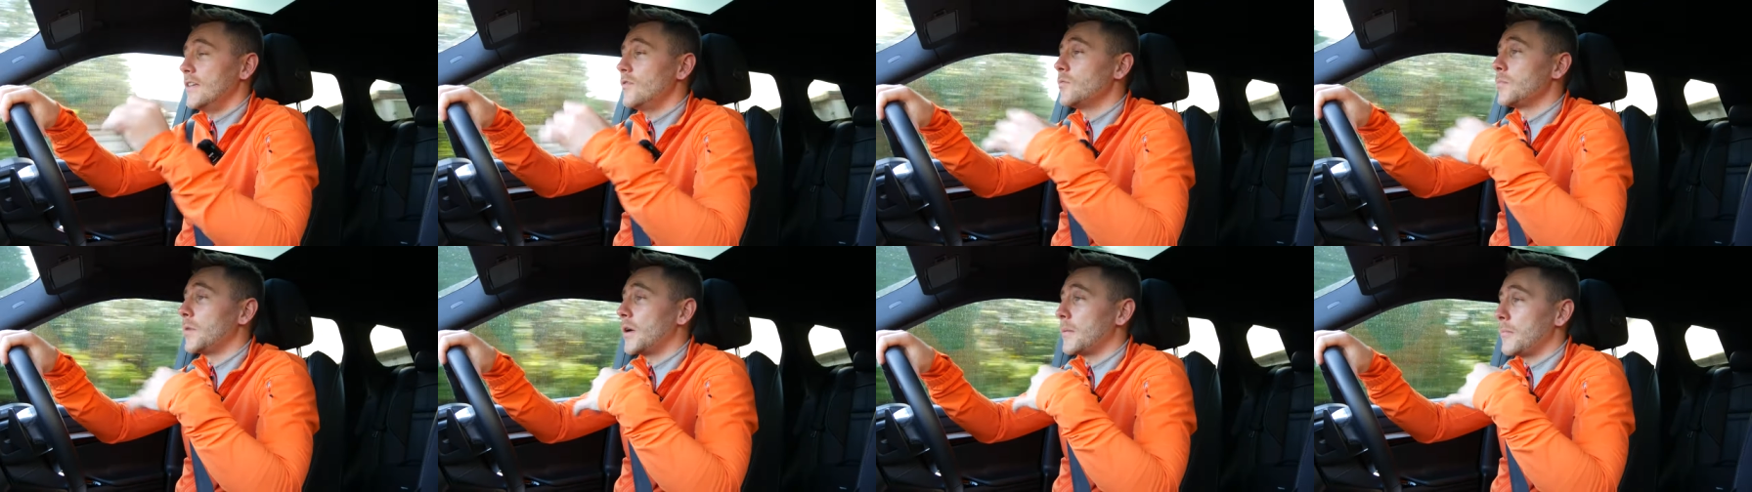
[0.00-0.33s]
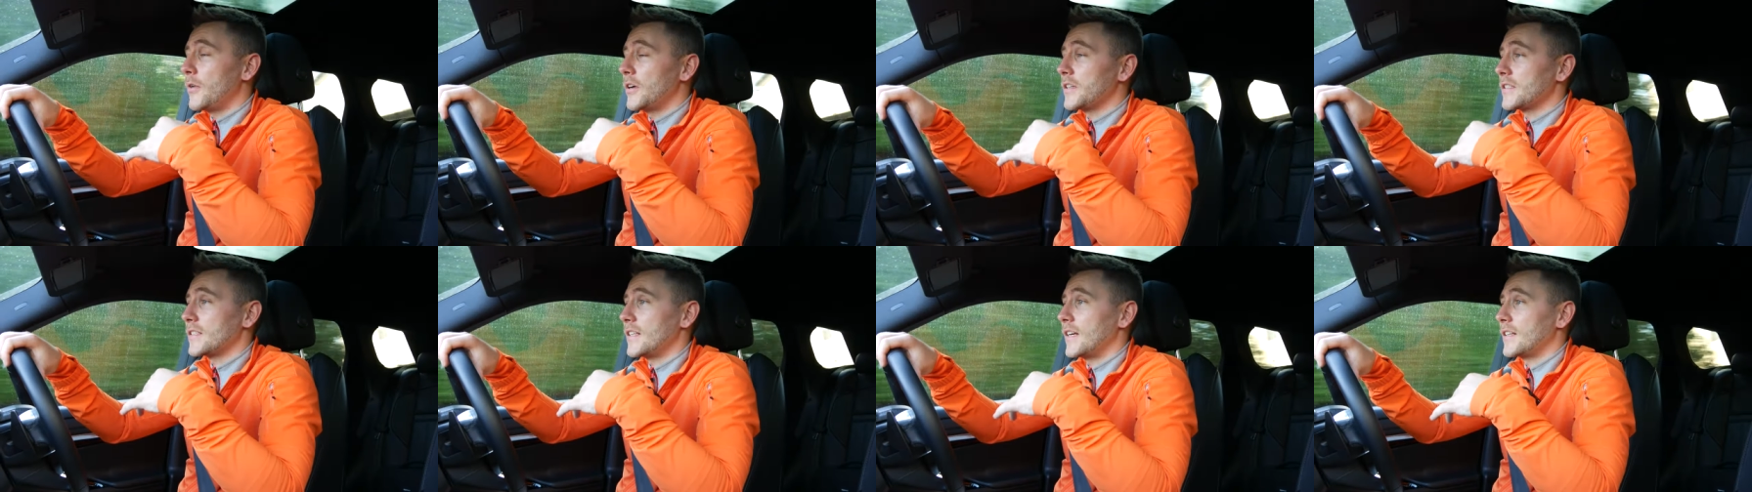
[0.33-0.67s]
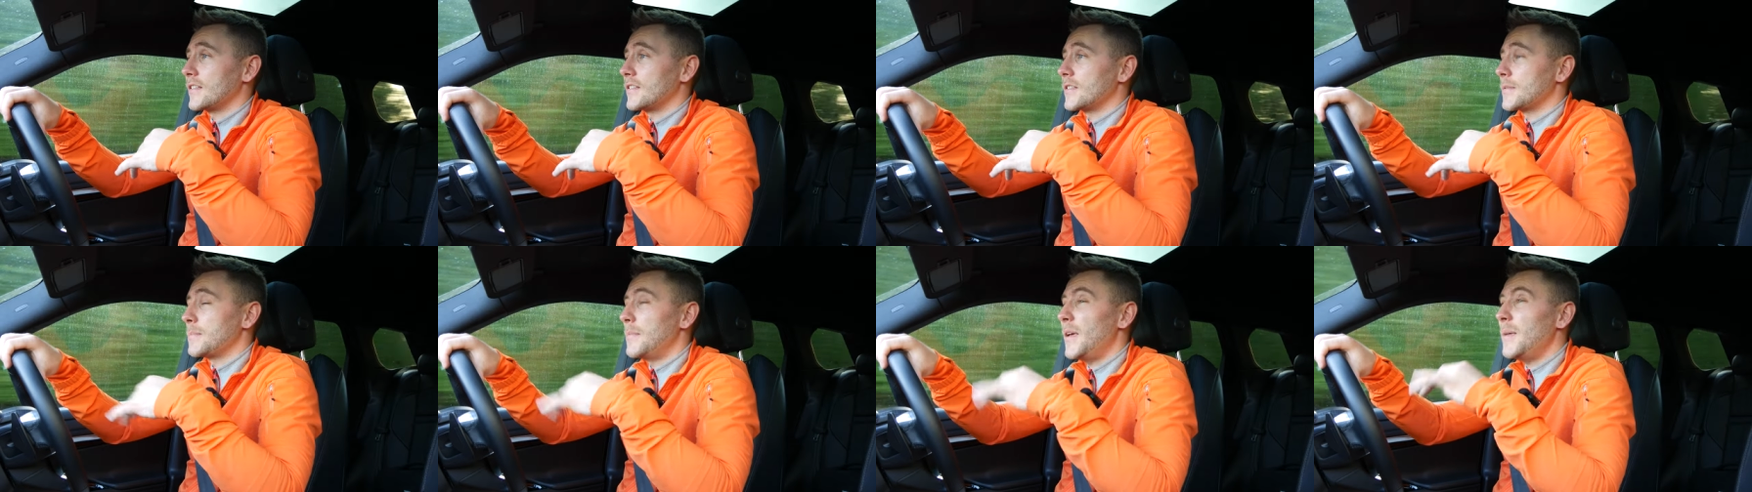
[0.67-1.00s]
even by my
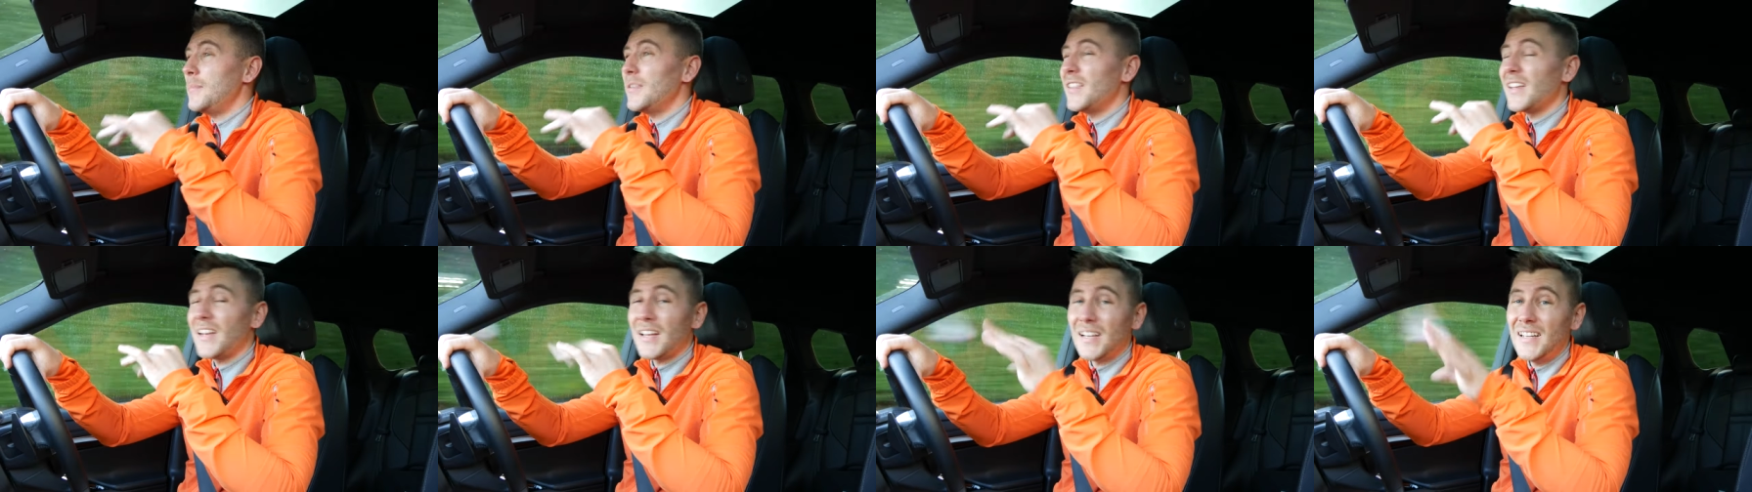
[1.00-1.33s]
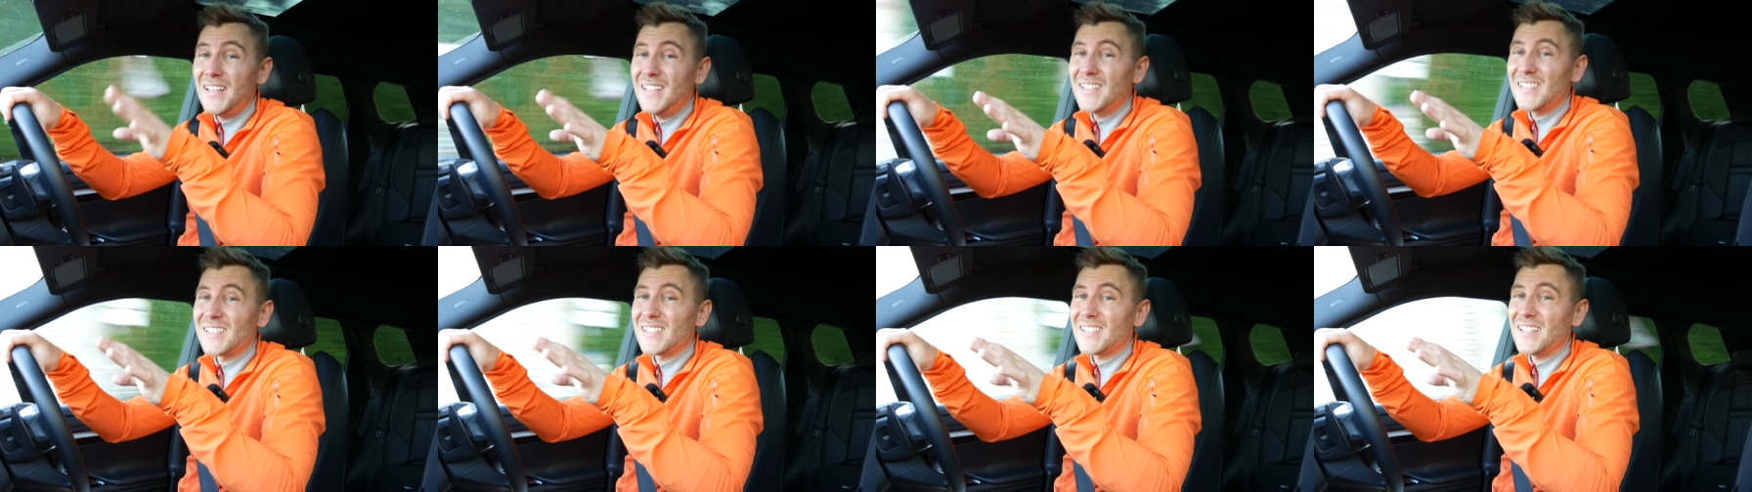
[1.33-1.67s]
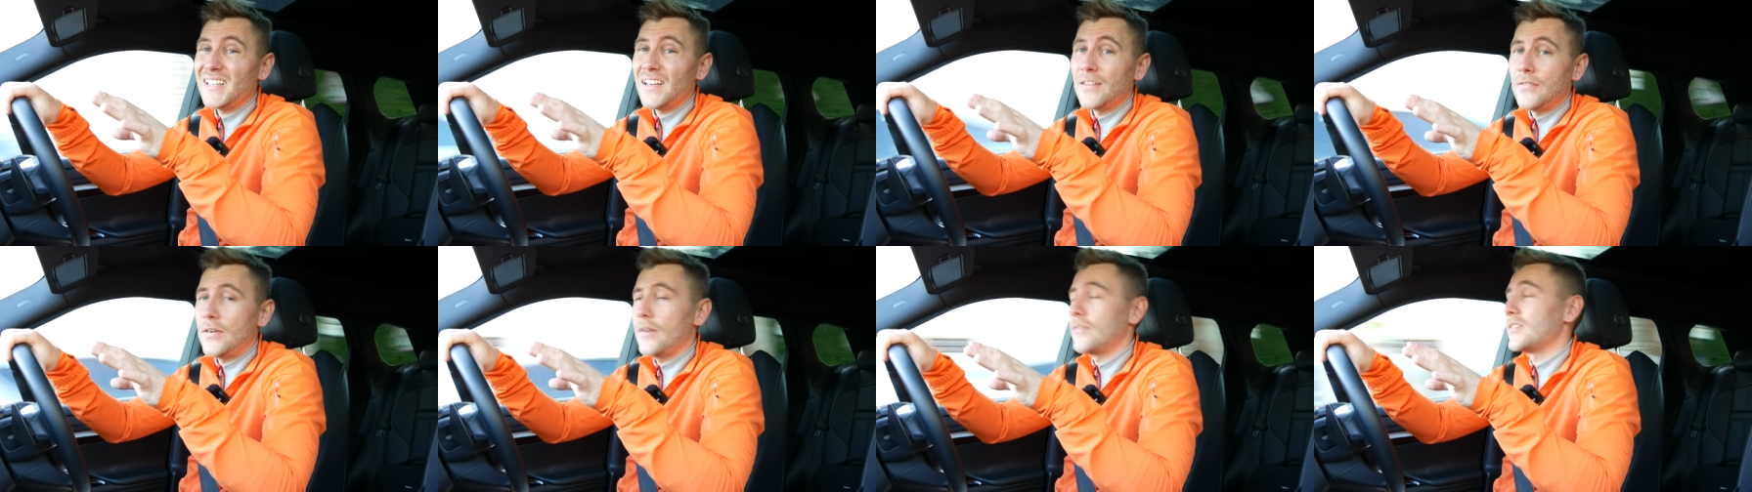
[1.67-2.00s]
standards, maybe the cleanest
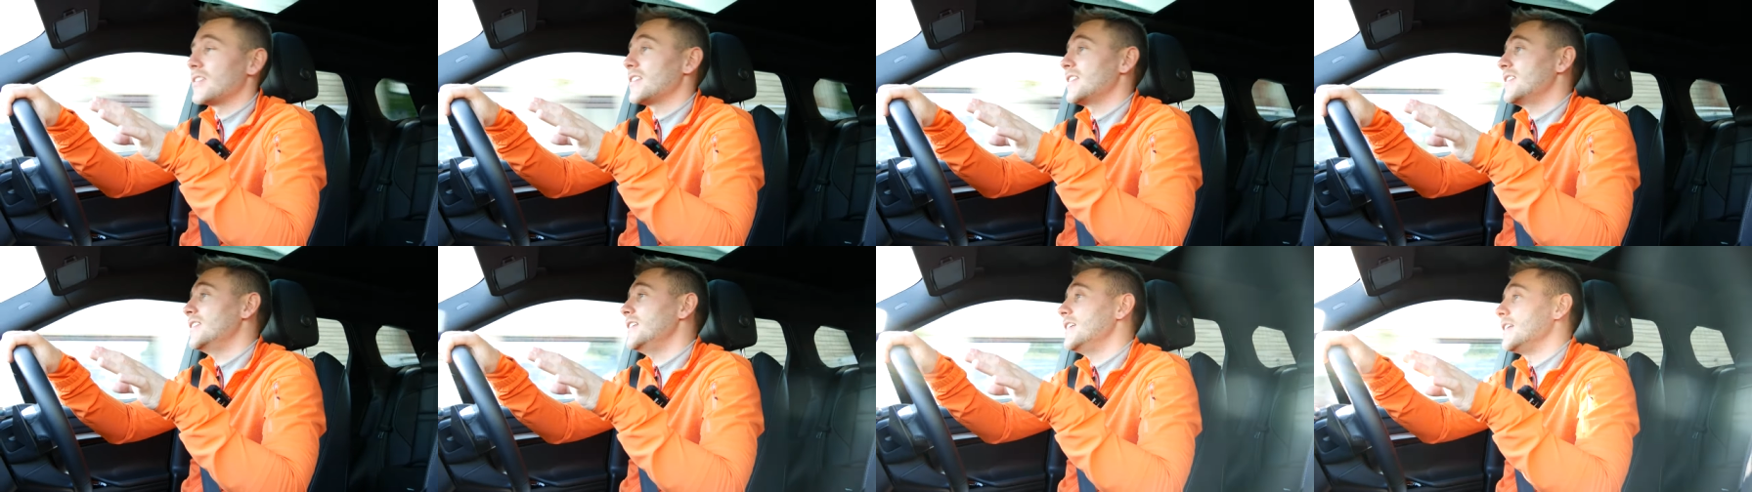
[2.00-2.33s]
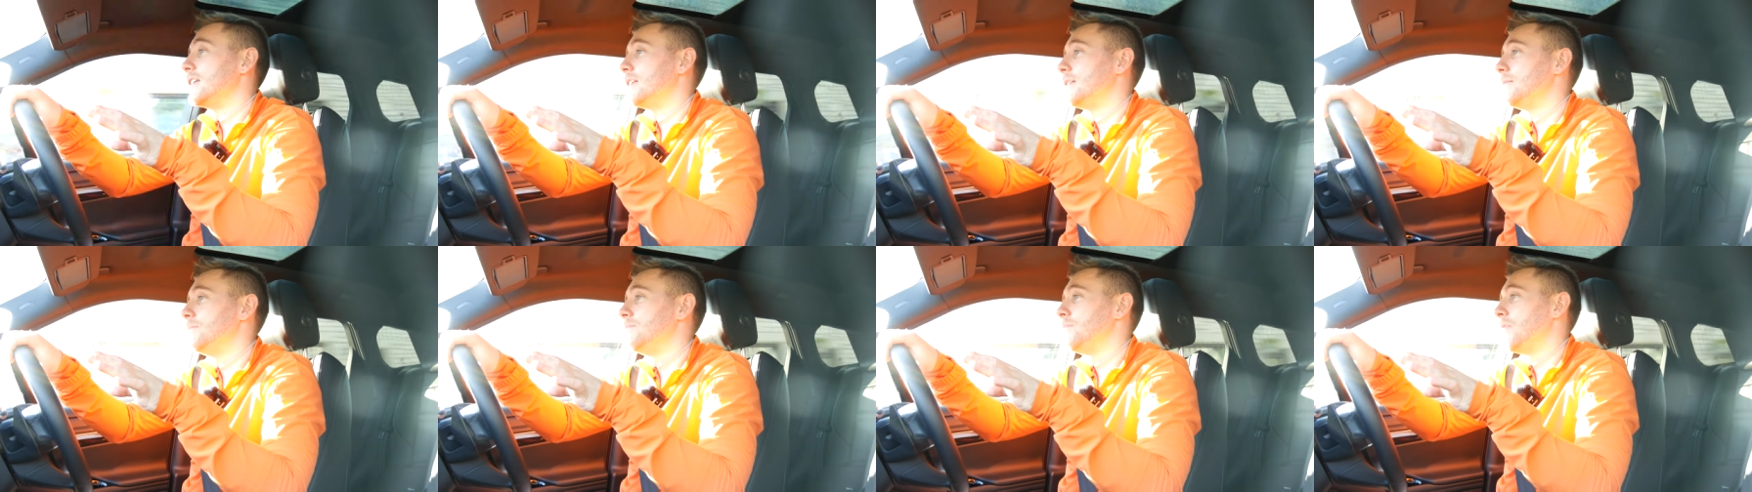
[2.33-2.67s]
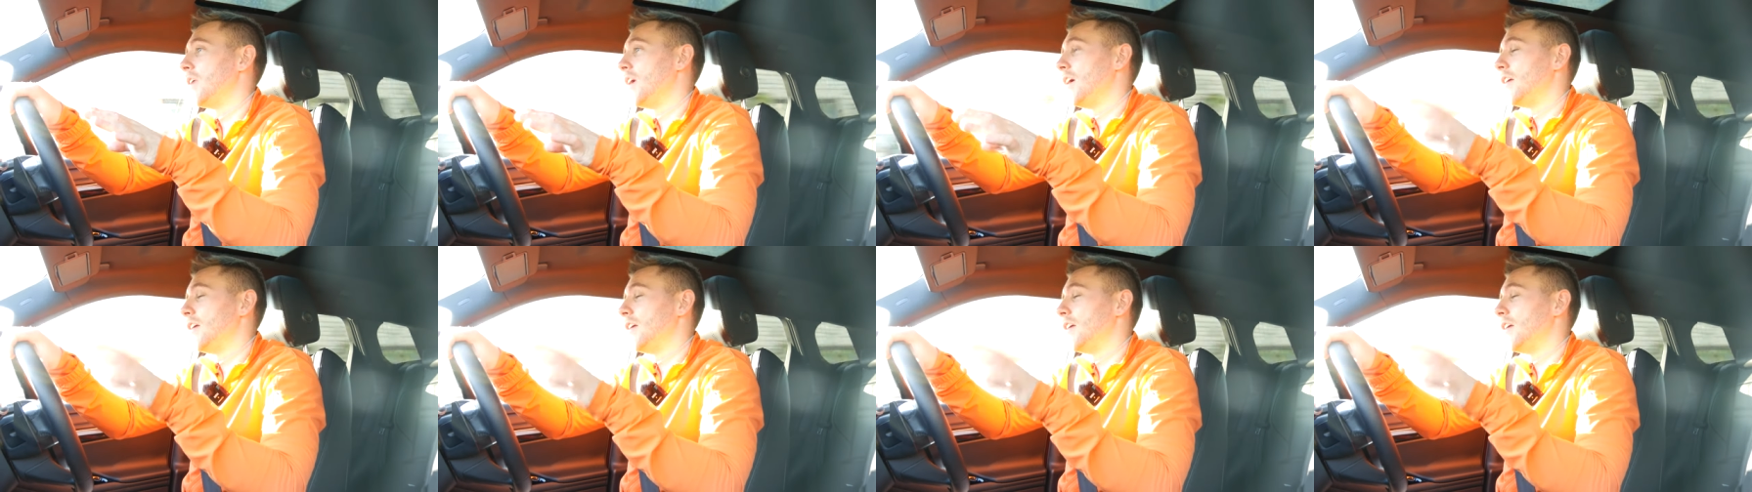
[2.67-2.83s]
ski I've ever seen,